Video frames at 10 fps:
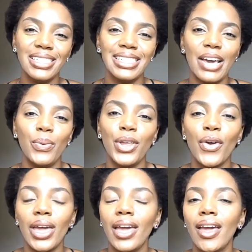is that when your
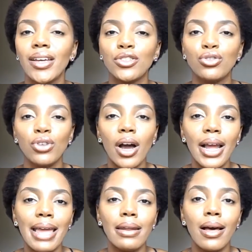hair is
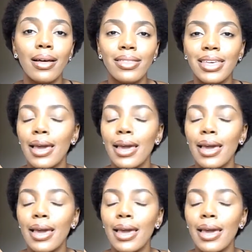strong and healthy